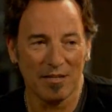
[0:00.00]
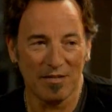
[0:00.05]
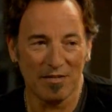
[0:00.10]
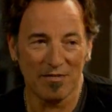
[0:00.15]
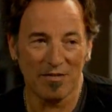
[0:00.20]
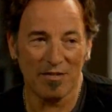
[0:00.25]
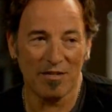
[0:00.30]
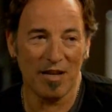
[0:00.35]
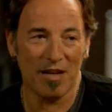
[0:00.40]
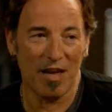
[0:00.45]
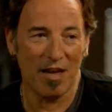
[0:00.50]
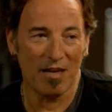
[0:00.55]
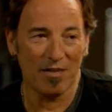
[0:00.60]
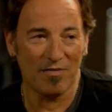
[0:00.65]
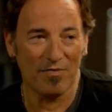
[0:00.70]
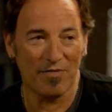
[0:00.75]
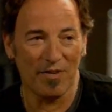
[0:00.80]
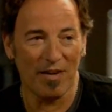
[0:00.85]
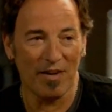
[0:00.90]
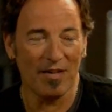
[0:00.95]
you're a
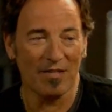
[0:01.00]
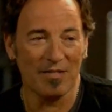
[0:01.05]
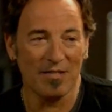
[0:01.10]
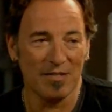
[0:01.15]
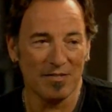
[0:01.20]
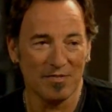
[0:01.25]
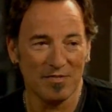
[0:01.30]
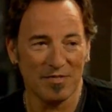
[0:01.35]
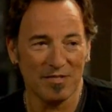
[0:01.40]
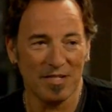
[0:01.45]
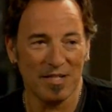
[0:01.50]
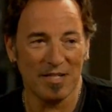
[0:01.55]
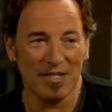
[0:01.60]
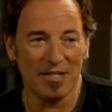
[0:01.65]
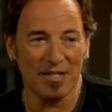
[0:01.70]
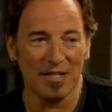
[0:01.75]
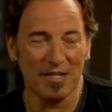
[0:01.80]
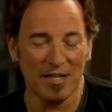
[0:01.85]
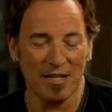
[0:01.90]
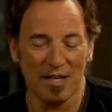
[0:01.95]
Giants fan, you know.
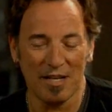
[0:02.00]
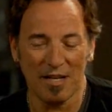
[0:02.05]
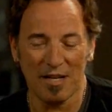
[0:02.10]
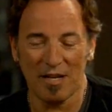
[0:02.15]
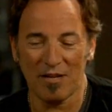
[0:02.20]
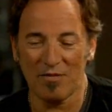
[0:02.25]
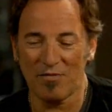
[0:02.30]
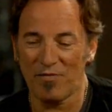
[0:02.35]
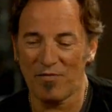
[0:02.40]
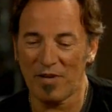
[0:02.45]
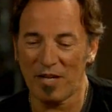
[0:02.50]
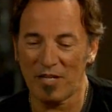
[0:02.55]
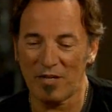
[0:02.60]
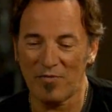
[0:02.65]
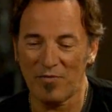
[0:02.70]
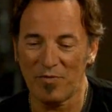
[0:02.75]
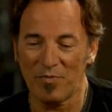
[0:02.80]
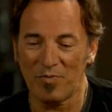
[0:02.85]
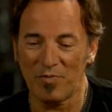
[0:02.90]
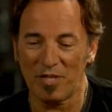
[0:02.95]
And I don't
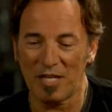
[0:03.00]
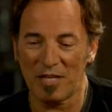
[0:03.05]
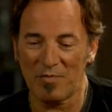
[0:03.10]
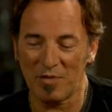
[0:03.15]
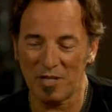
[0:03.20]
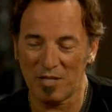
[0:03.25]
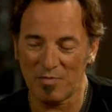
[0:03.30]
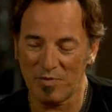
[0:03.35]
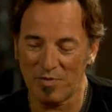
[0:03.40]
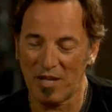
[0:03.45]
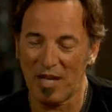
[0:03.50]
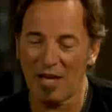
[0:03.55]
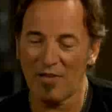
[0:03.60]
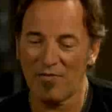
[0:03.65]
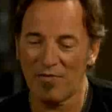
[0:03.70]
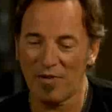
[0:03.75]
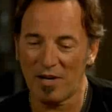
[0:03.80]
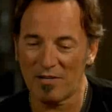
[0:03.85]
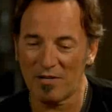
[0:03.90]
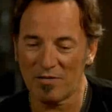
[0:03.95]
follow football that much, but I
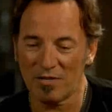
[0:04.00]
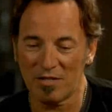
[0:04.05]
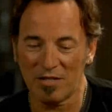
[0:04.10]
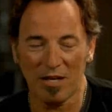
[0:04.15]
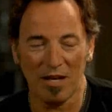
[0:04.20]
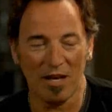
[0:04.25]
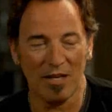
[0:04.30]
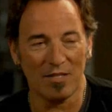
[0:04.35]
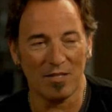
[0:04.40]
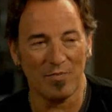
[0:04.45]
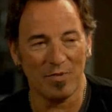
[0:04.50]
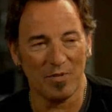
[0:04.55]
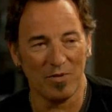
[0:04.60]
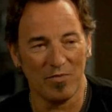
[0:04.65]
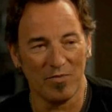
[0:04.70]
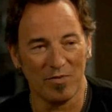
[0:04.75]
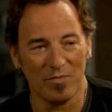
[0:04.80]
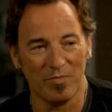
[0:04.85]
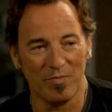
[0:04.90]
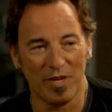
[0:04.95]
have followed the Giants a bit
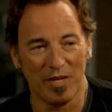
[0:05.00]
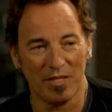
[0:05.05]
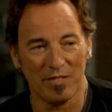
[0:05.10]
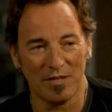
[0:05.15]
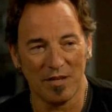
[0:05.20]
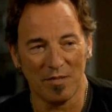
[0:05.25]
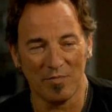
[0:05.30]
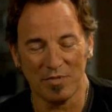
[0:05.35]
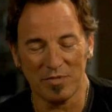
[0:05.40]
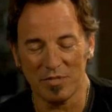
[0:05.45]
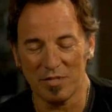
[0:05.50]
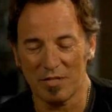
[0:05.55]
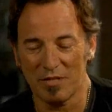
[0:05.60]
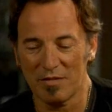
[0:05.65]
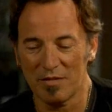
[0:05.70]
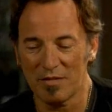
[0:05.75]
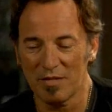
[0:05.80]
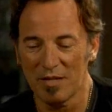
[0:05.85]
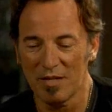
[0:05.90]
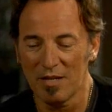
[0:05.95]
over the past couple of
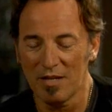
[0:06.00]
years.